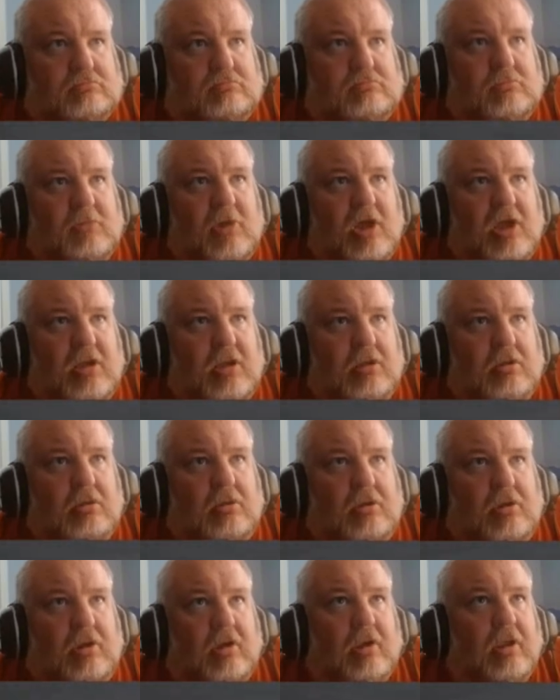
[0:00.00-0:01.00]
I know.
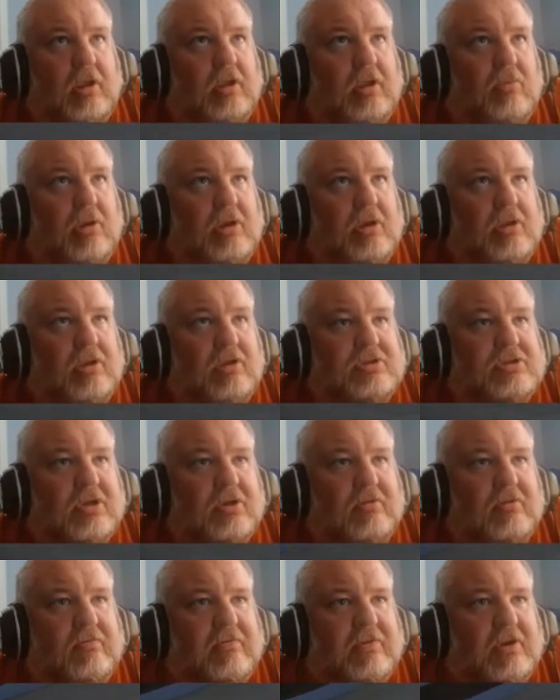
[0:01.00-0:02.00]
You're like, why don't you
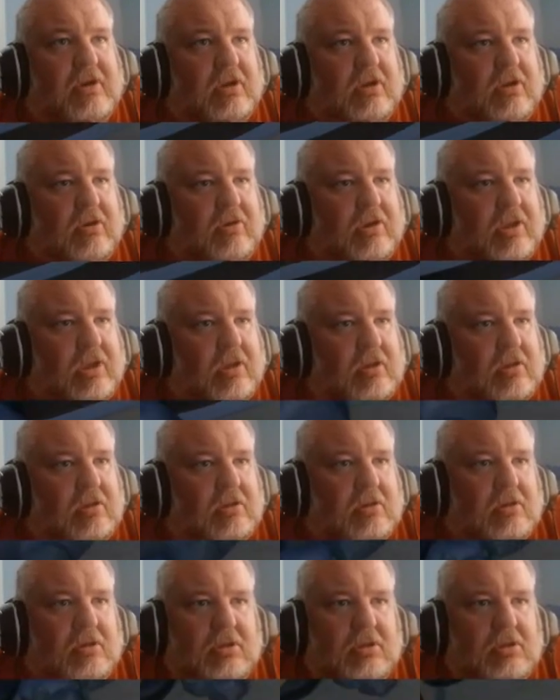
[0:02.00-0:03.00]
just go over there and go
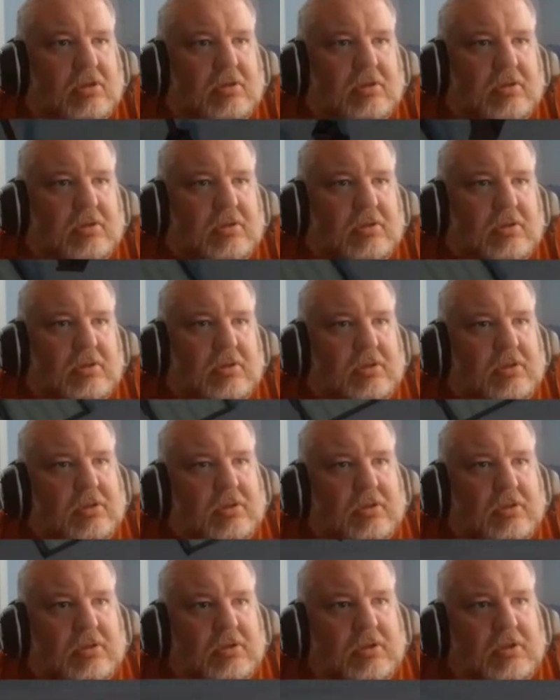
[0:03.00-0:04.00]
down?
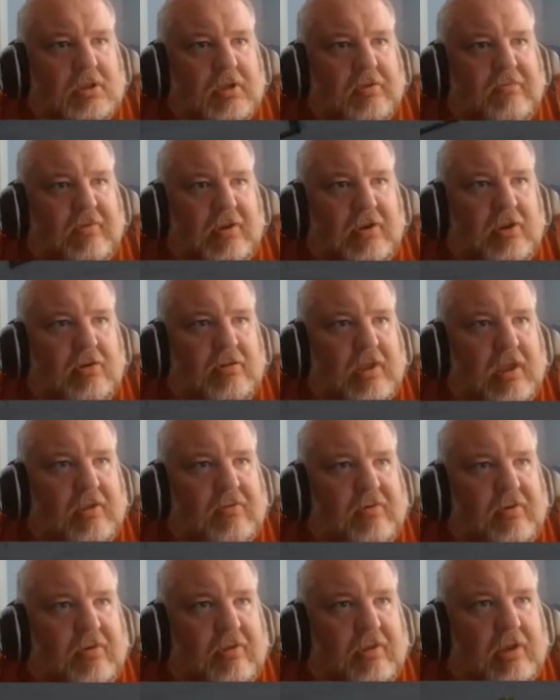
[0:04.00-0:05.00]
If I knew the
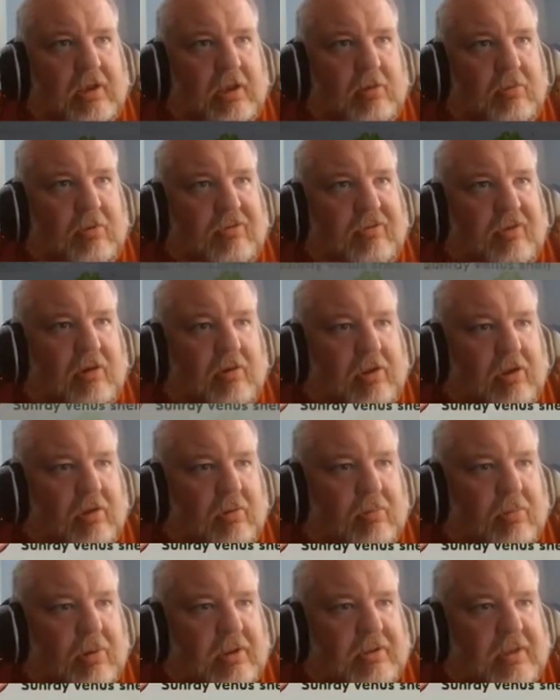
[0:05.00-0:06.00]
answer to that, I would tell
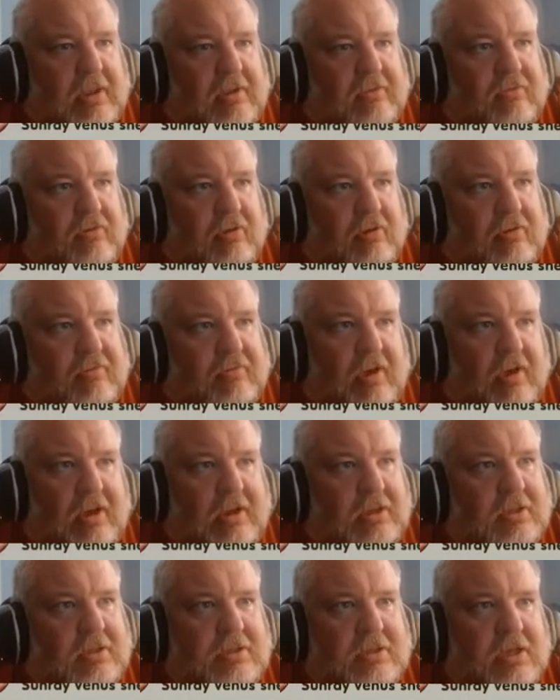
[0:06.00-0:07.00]
you, but the answer is,
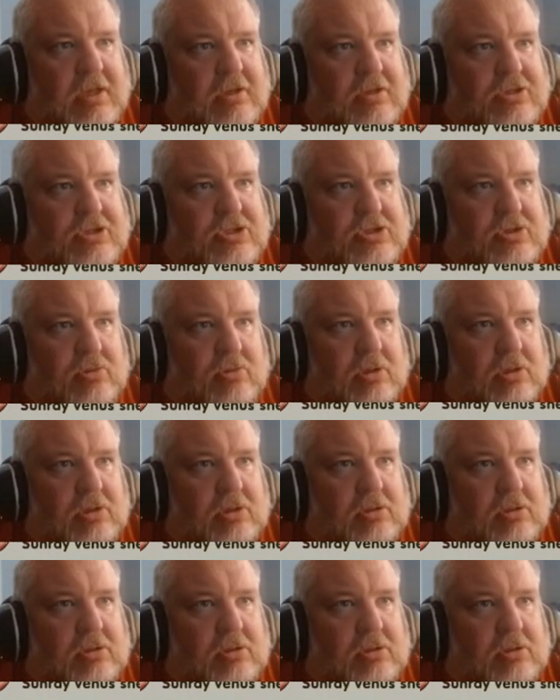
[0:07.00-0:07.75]
I'm not sure.